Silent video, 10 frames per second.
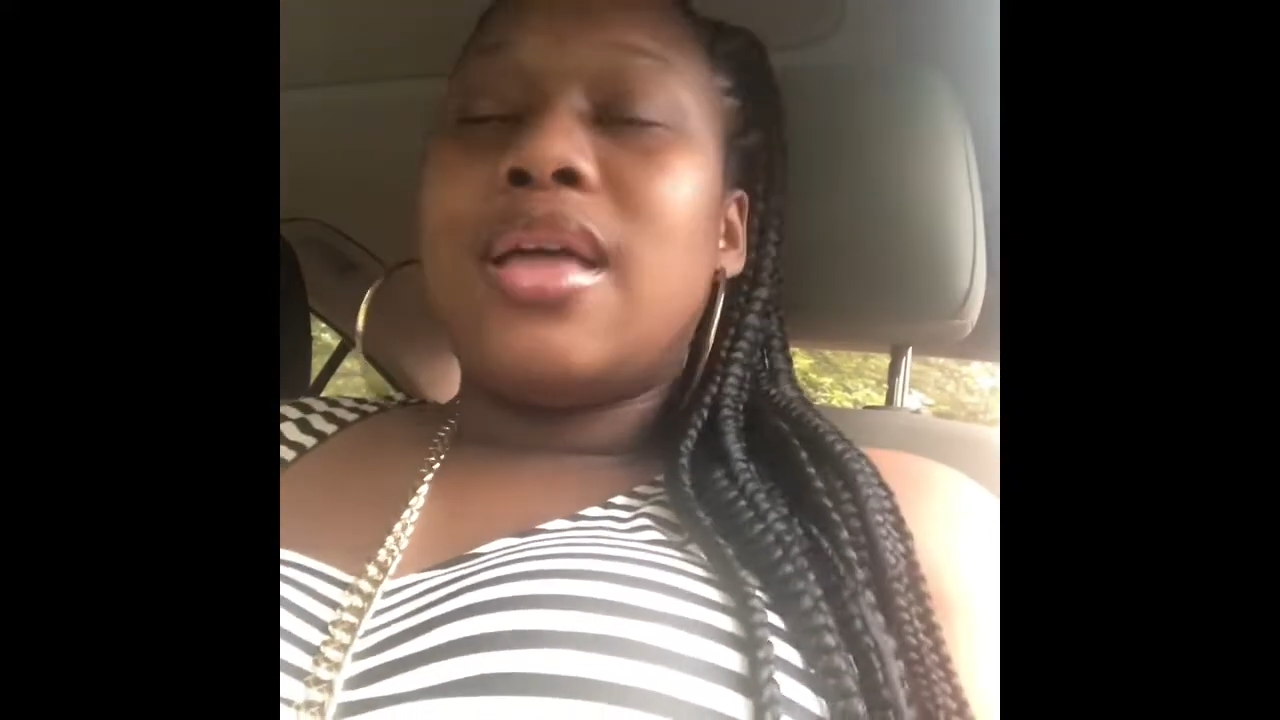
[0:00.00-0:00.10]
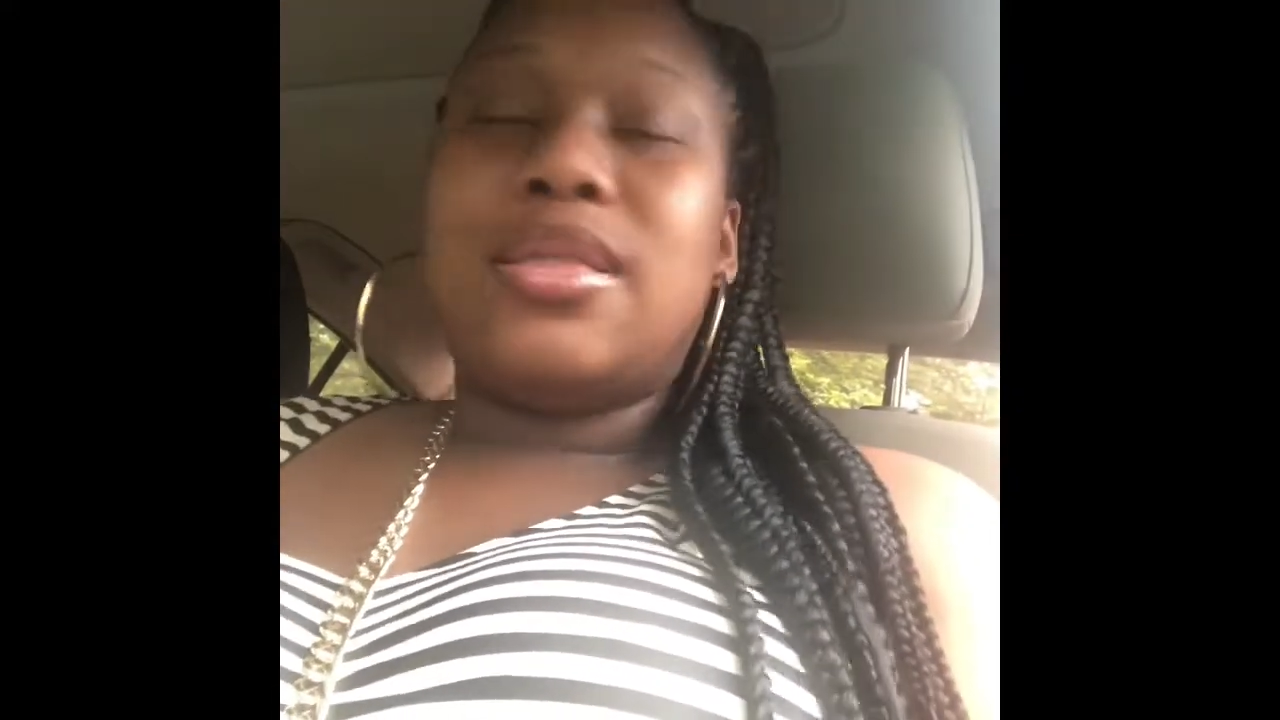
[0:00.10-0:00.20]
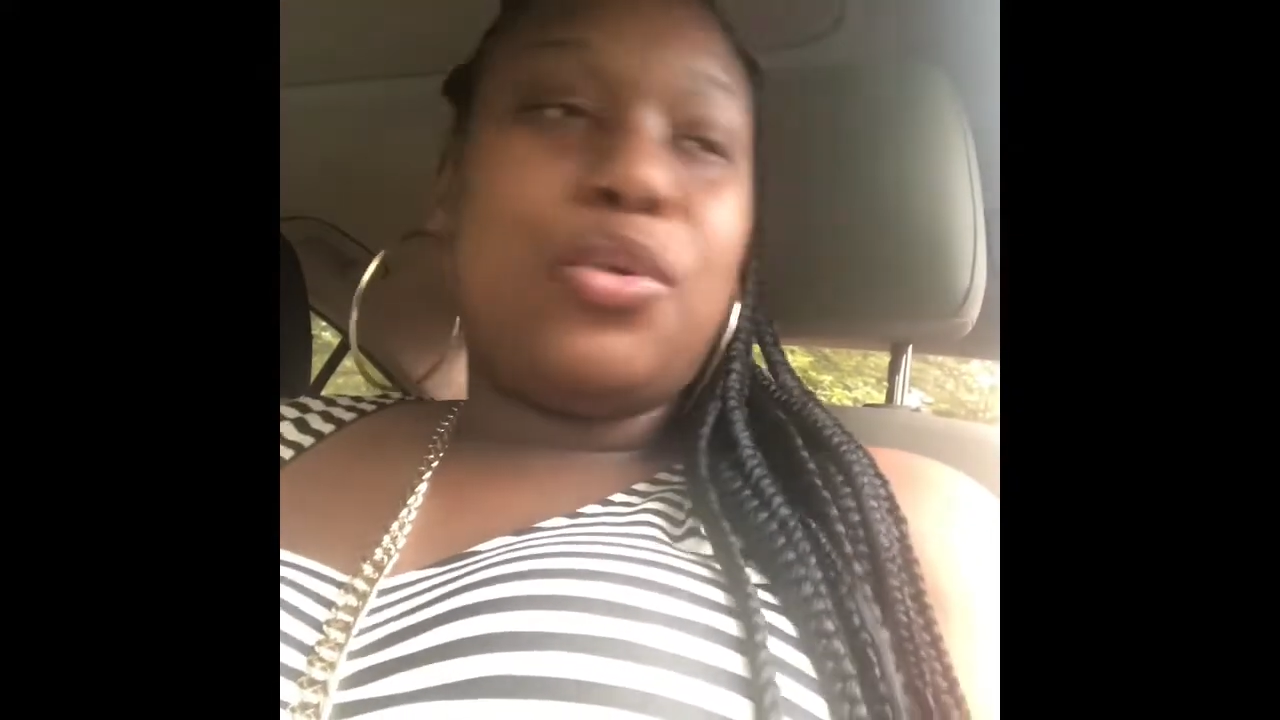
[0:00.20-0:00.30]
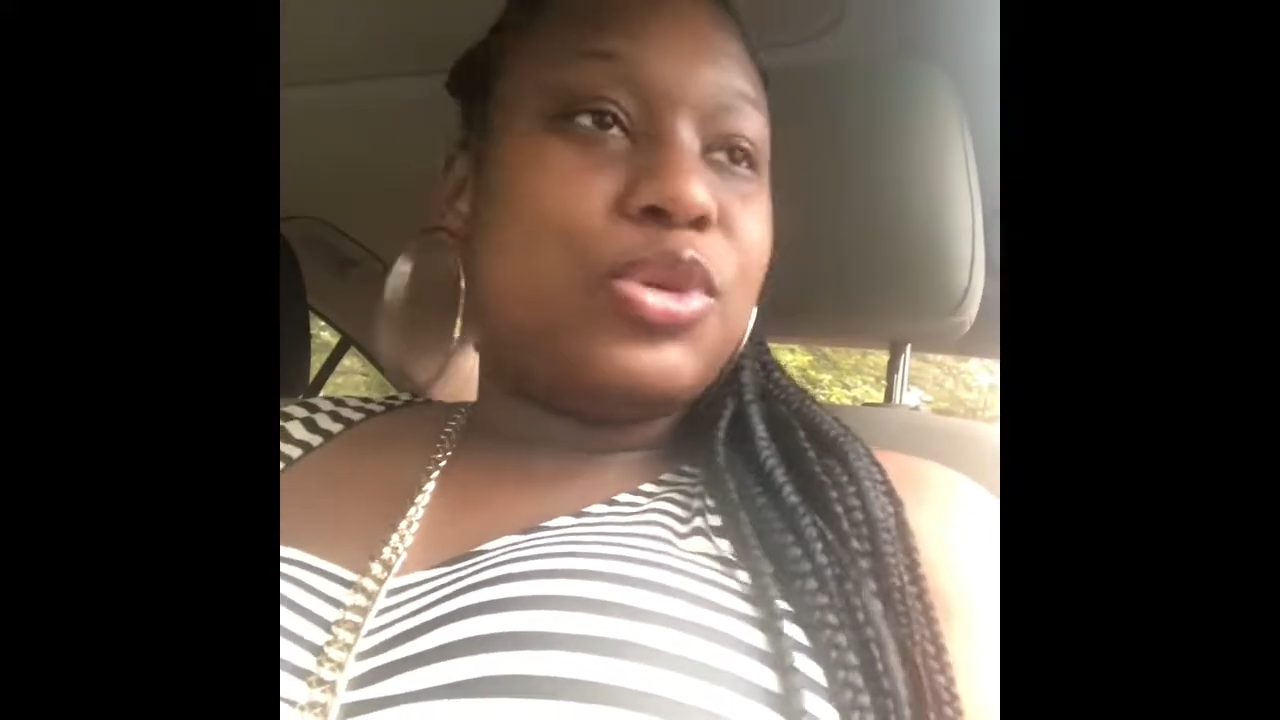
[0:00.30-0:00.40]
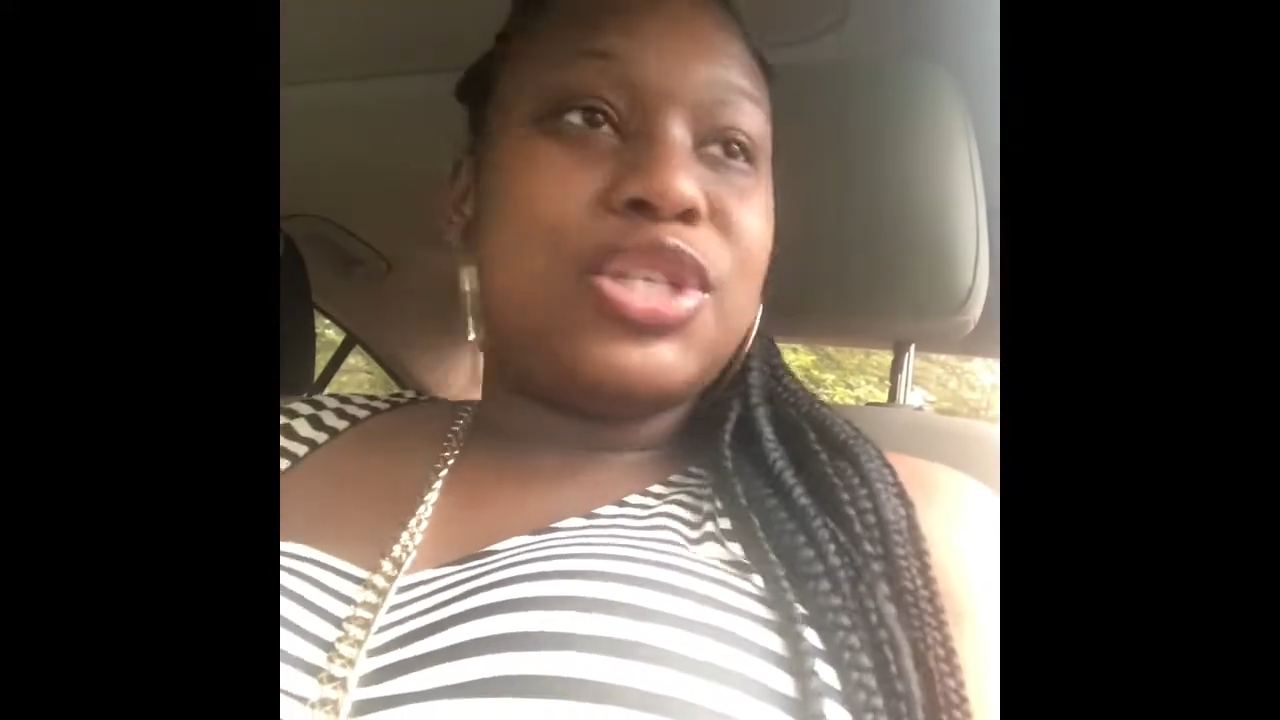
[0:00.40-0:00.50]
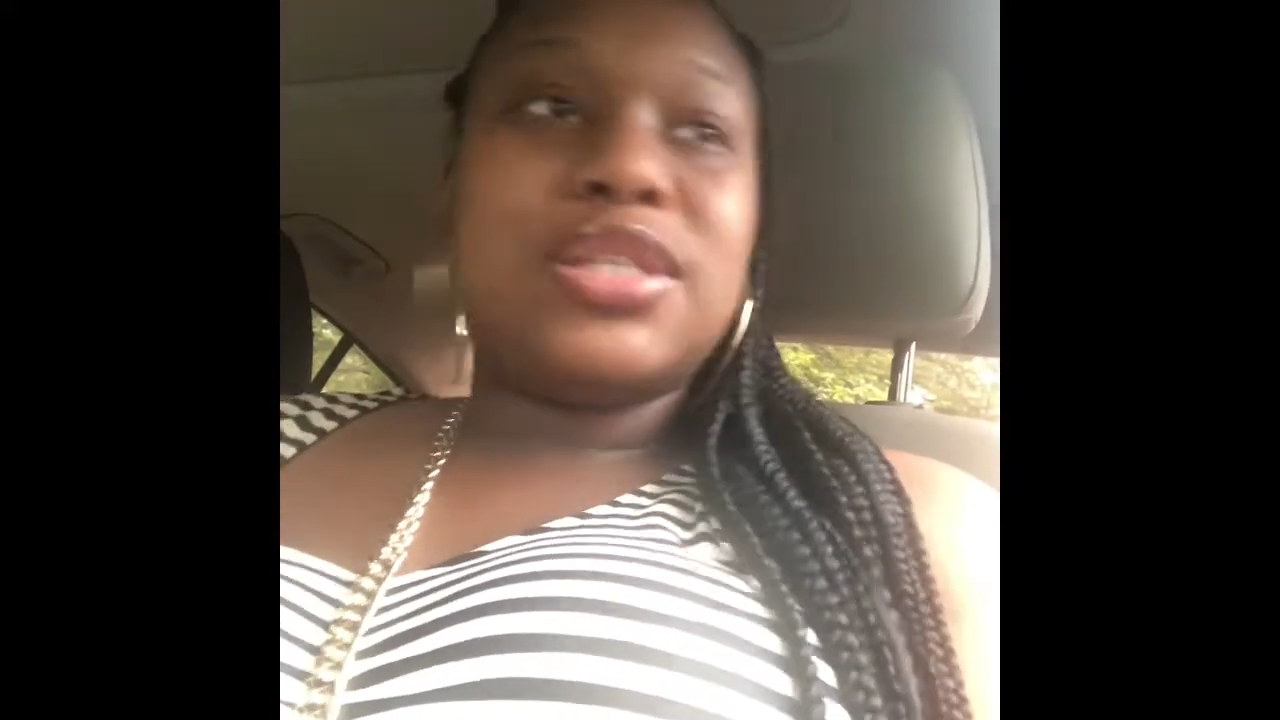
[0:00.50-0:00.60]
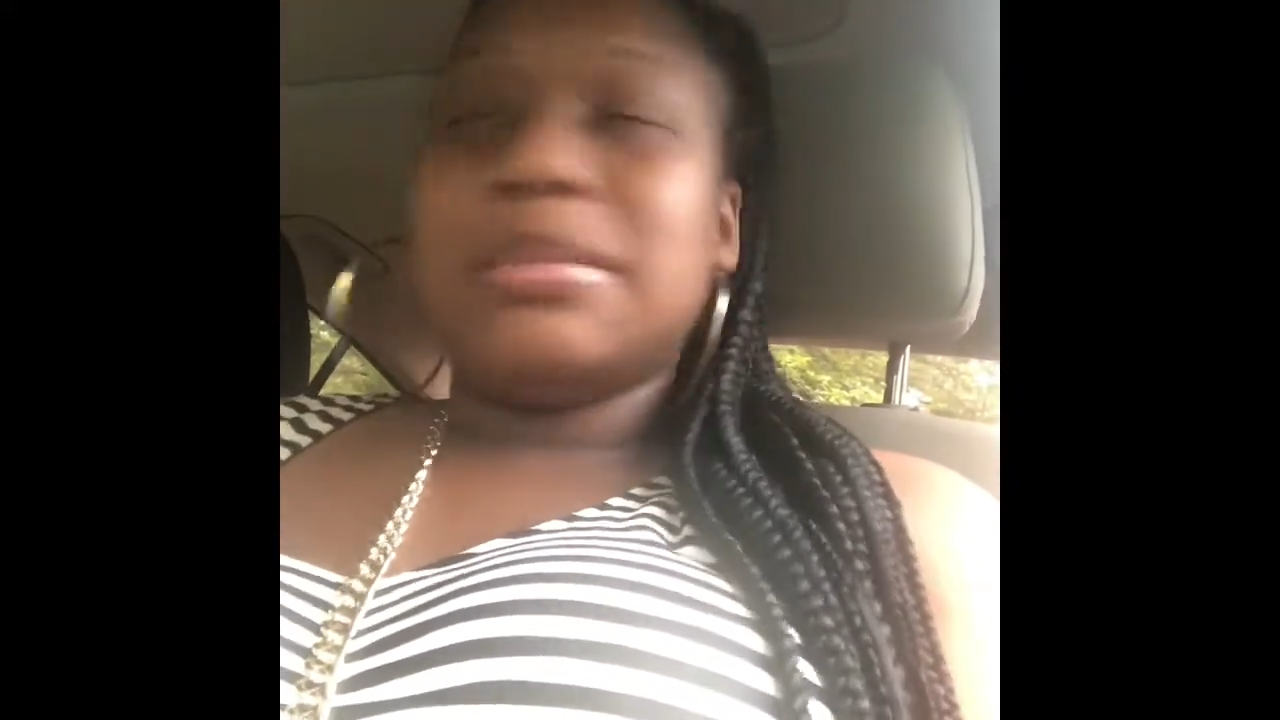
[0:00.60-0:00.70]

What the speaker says: there was just